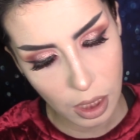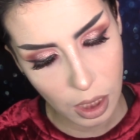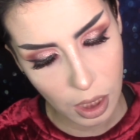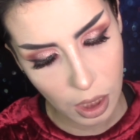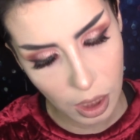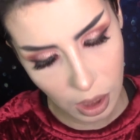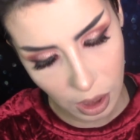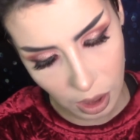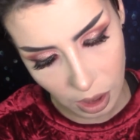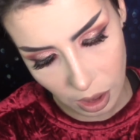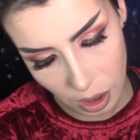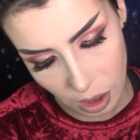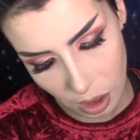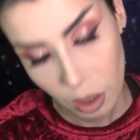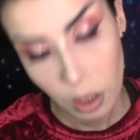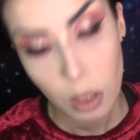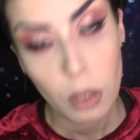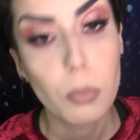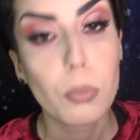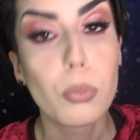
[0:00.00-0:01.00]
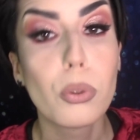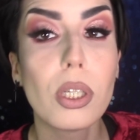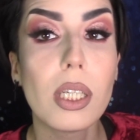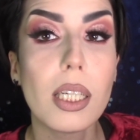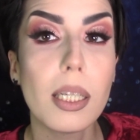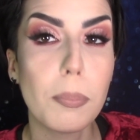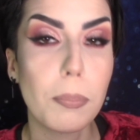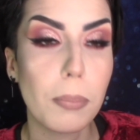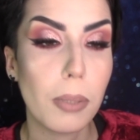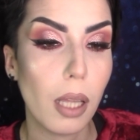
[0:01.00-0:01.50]
in
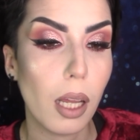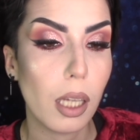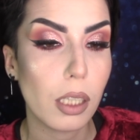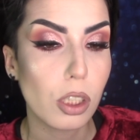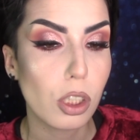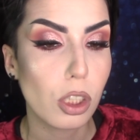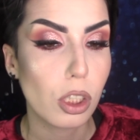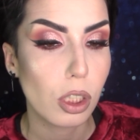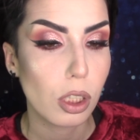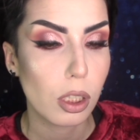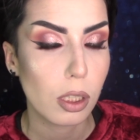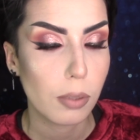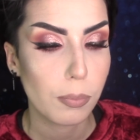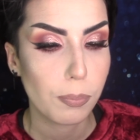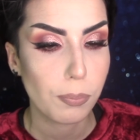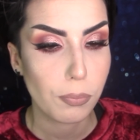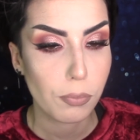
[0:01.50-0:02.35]
Pretty Plush,